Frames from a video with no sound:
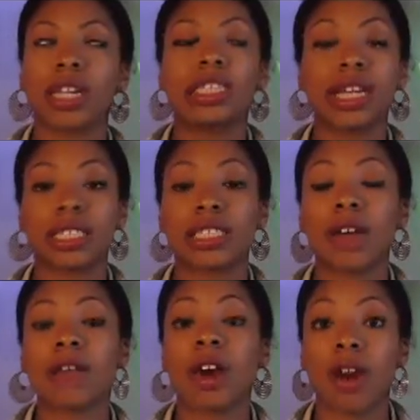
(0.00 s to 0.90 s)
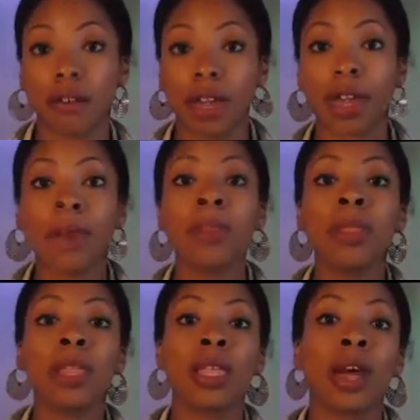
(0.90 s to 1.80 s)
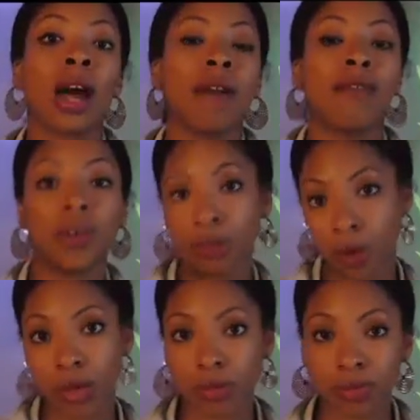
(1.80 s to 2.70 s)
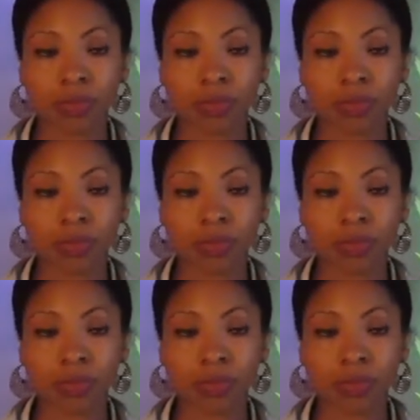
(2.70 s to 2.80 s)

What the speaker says: he's like a Steph Curry of football.